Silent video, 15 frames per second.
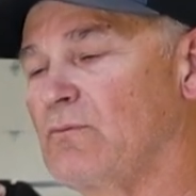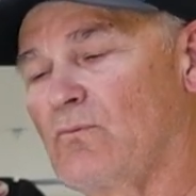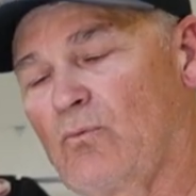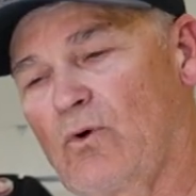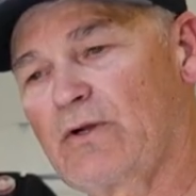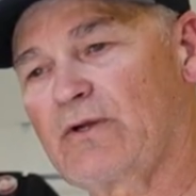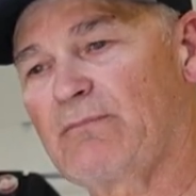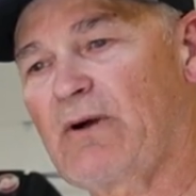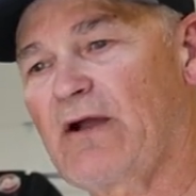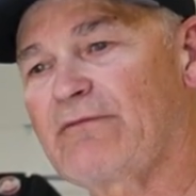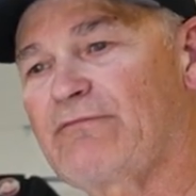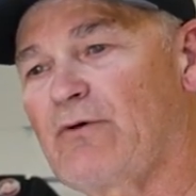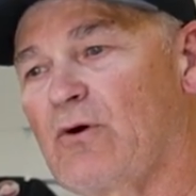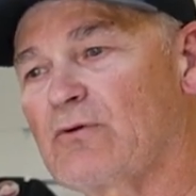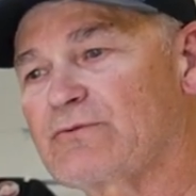1 to my
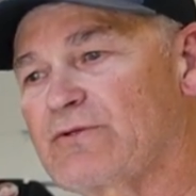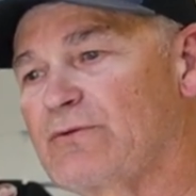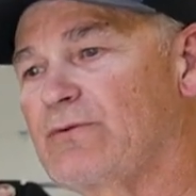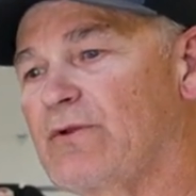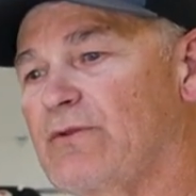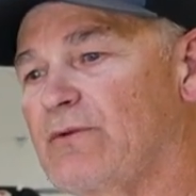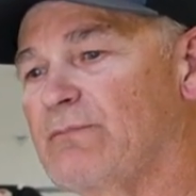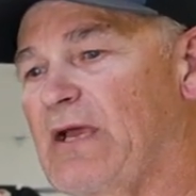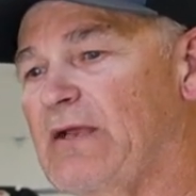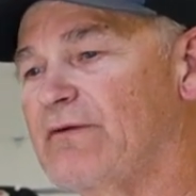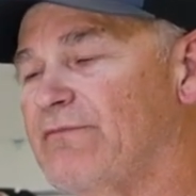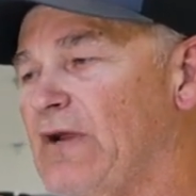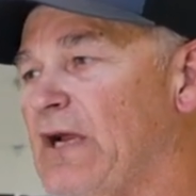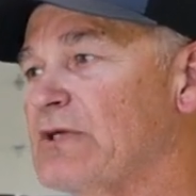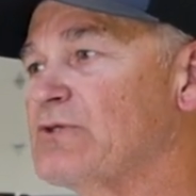fault, 2 to the
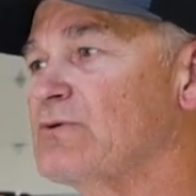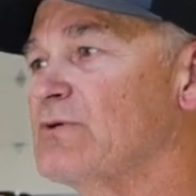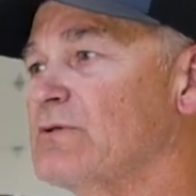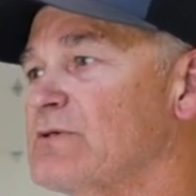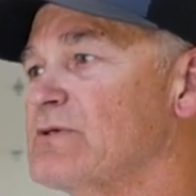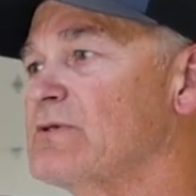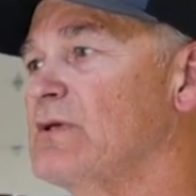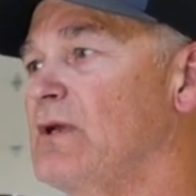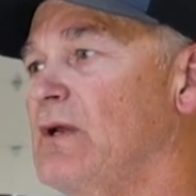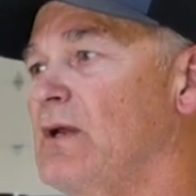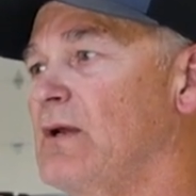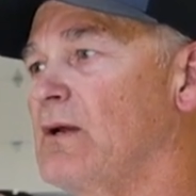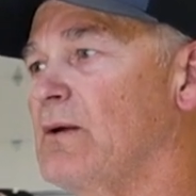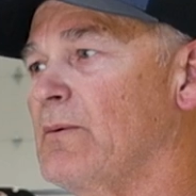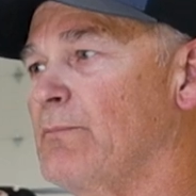manufacturers.
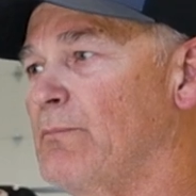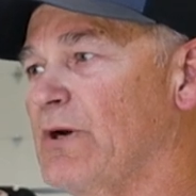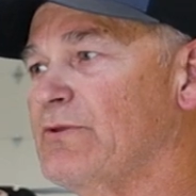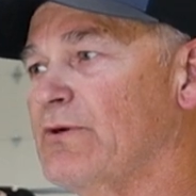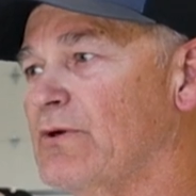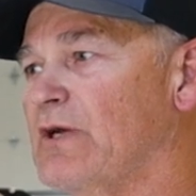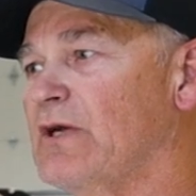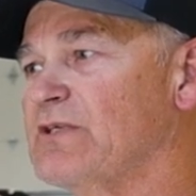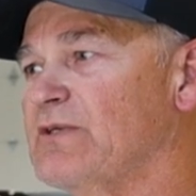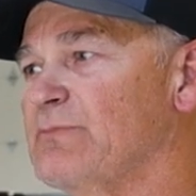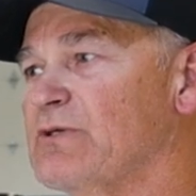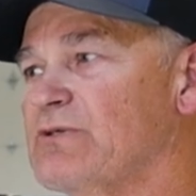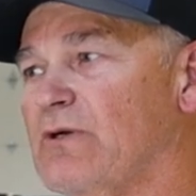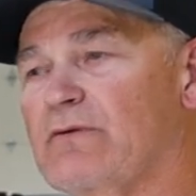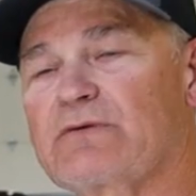But their
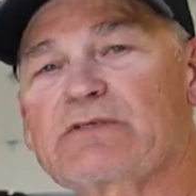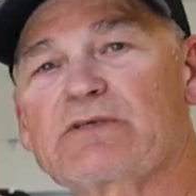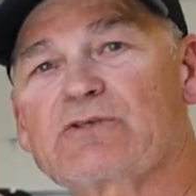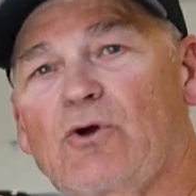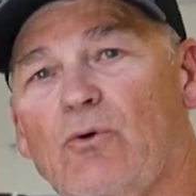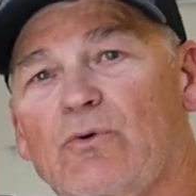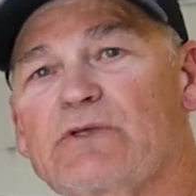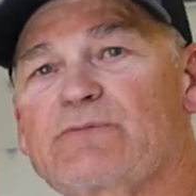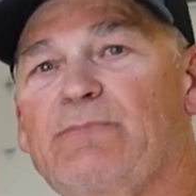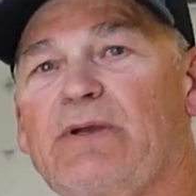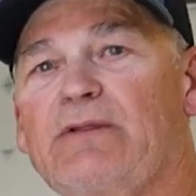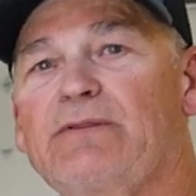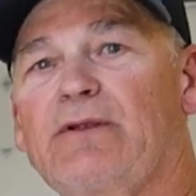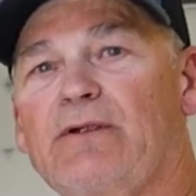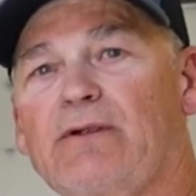customer service has always
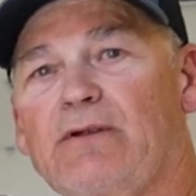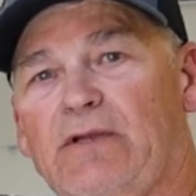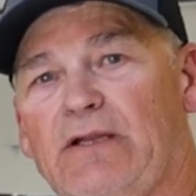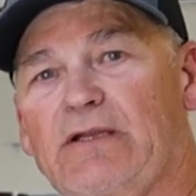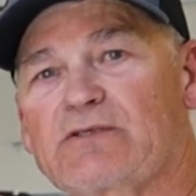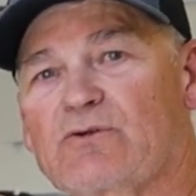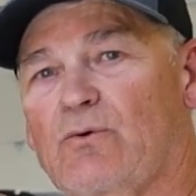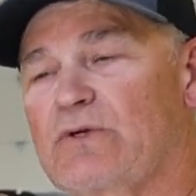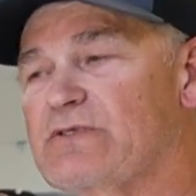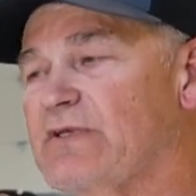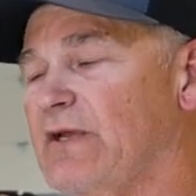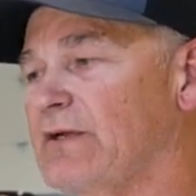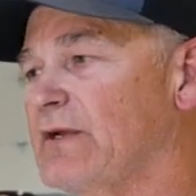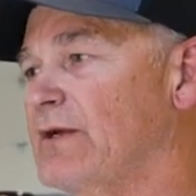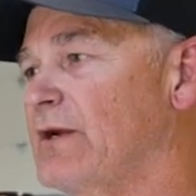been there and has always
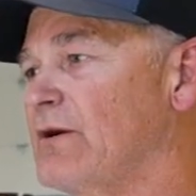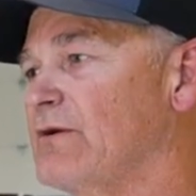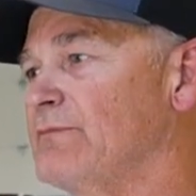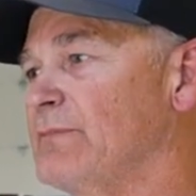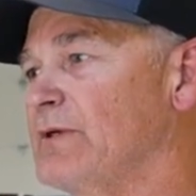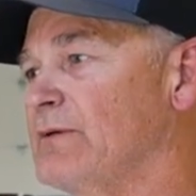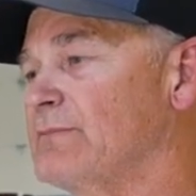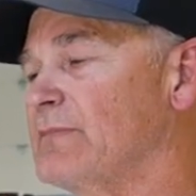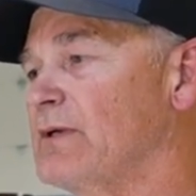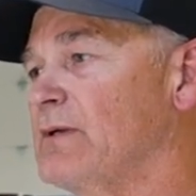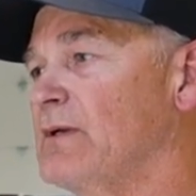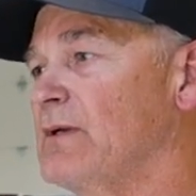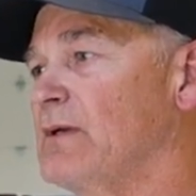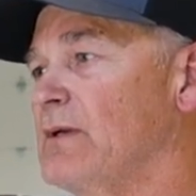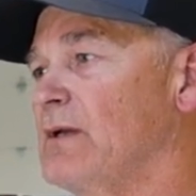taken care of me.
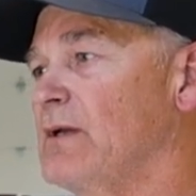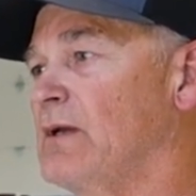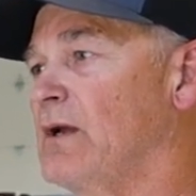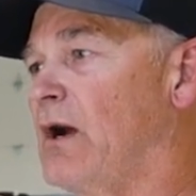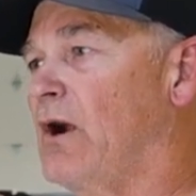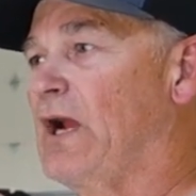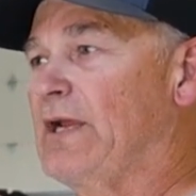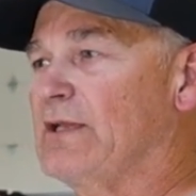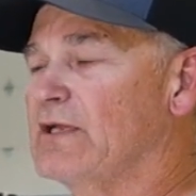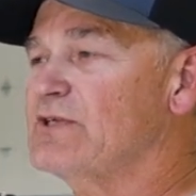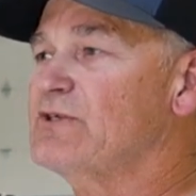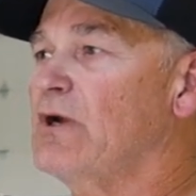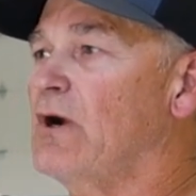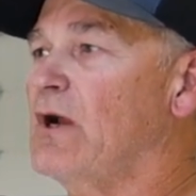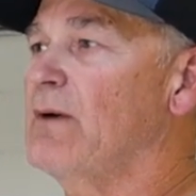All right,
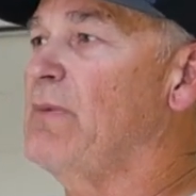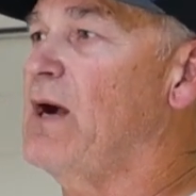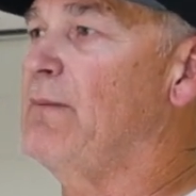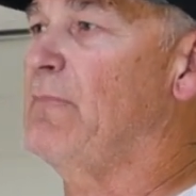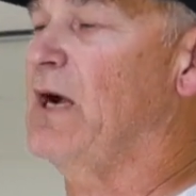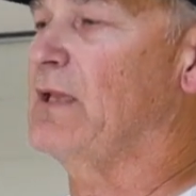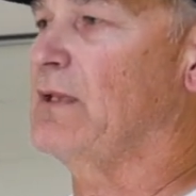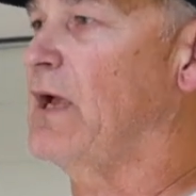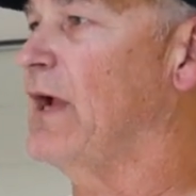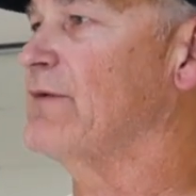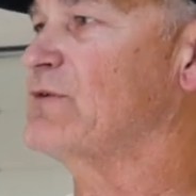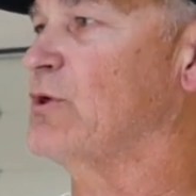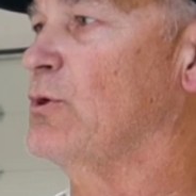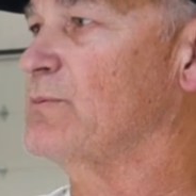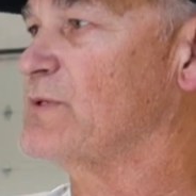let's talk about my
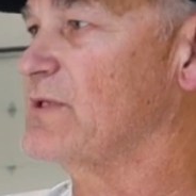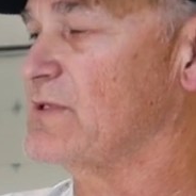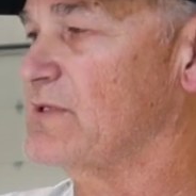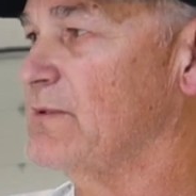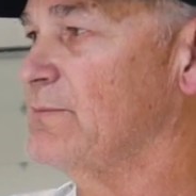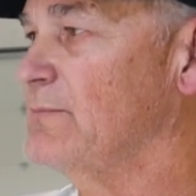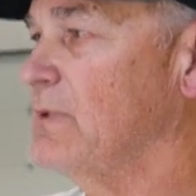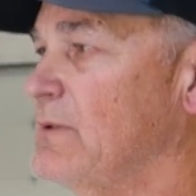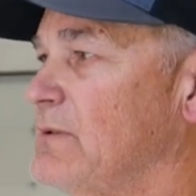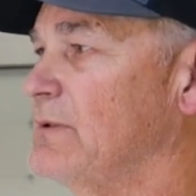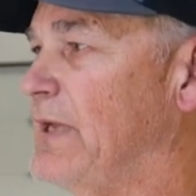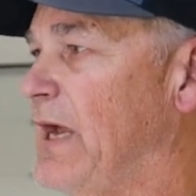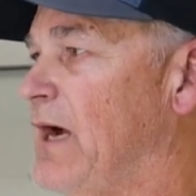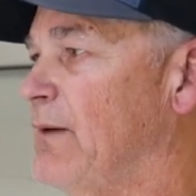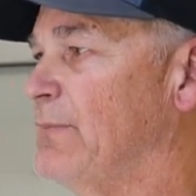live scope system
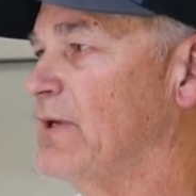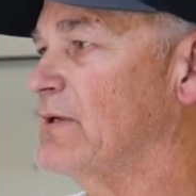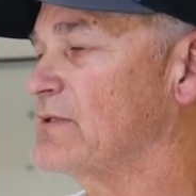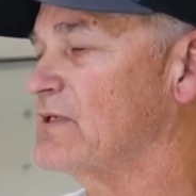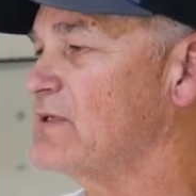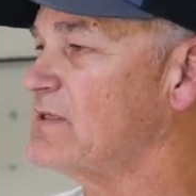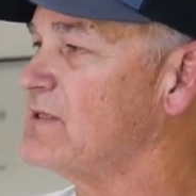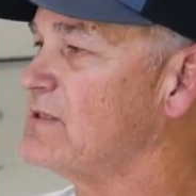now, because